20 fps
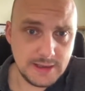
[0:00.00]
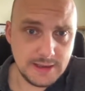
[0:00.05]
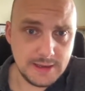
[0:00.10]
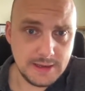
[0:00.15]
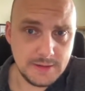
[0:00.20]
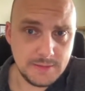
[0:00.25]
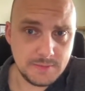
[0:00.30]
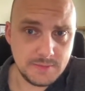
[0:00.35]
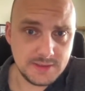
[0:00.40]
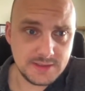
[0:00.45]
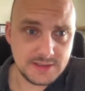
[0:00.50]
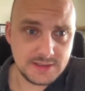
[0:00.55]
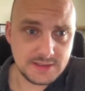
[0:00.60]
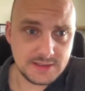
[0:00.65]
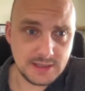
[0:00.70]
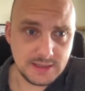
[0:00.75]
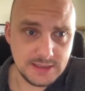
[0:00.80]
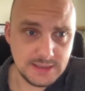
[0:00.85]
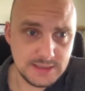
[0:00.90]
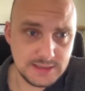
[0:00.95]
um,
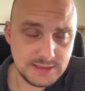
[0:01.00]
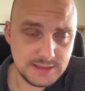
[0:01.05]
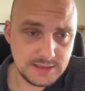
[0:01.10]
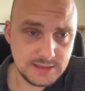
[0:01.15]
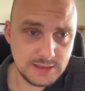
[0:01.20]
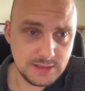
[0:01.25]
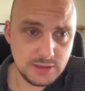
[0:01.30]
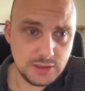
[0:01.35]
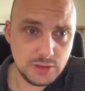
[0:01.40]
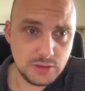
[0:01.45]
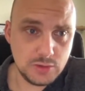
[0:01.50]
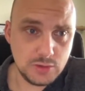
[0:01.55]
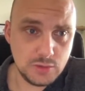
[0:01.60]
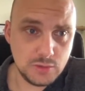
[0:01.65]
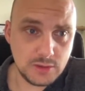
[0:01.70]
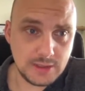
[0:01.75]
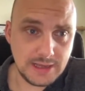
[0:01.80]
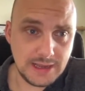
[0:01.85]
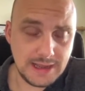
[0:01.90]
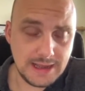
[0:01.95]
site,
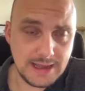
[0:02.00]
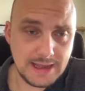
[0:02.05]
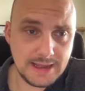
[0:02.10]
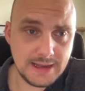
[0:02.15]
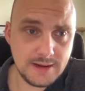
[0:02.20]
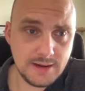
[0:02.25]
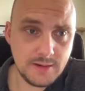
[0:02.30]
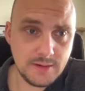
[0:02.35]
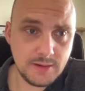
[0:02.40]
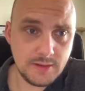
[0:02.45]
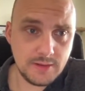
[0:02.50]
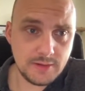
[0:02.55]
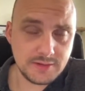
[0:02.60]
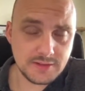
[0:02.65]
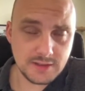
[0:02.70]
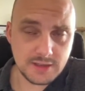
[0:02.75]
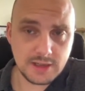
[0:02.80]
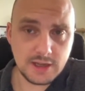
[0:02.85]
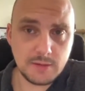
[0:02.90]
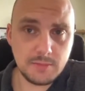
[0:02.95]
you can,
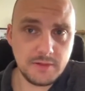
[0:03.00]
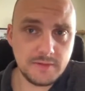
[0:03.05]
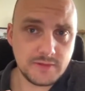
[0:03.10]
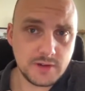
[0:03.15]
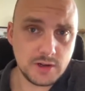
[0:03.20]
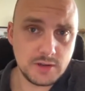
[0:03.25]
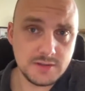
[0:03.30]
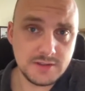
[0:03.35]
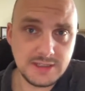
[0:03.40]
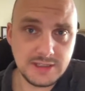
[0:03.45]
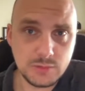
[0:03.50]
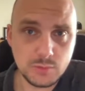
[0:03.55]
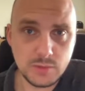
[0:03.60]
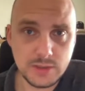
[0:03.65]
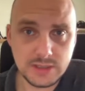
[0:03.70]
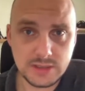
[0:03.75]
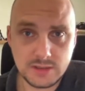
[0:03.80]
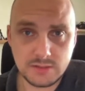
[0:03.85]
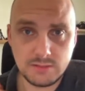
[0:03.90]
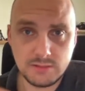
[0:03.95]
there's a couple of currencies
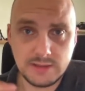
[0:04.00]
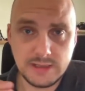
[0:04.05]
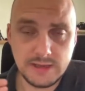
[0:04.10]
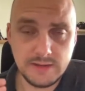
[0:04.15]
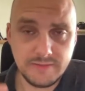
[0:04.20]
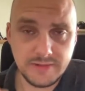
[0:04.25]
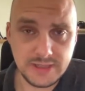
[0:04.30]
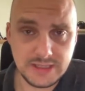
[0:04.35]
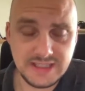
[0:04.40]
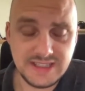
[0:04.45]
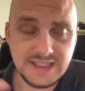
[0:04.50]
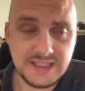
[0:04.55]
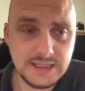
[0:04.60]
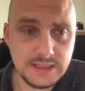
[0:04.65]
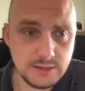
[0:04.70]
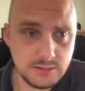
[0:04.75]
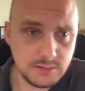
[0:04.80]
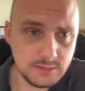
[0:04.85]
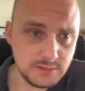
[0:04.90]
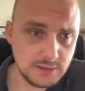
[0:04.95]
which give a
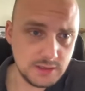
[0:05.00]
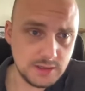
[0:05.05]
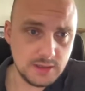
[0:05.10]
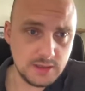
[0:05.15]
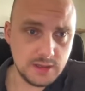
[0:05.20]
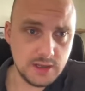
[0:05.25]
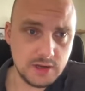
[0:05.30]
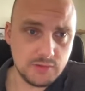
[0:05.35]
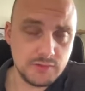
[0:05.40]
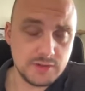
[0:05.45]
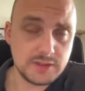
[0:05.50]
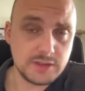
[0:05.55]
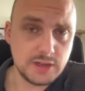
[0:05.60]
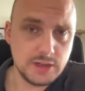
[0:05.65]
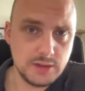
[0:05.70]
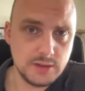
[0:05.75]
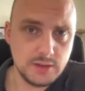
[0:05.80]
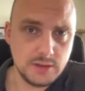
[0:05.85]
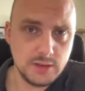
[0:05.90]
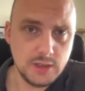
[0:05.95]
yield, uh, a
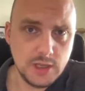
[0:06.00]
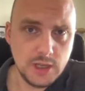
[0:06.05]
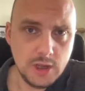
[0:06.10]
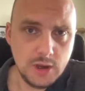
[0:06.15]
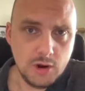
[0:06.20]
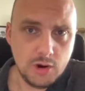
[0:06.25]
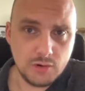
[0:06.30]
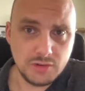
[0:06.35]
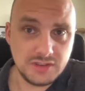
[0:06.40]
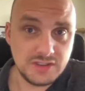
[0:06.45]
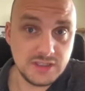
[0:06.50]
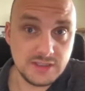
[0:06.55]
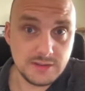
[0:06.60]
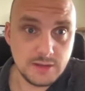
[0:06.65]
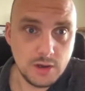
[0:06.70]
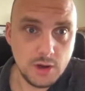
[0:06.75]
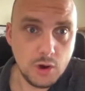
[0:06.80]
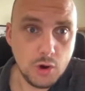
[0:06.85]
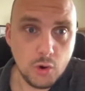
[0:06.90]
return on just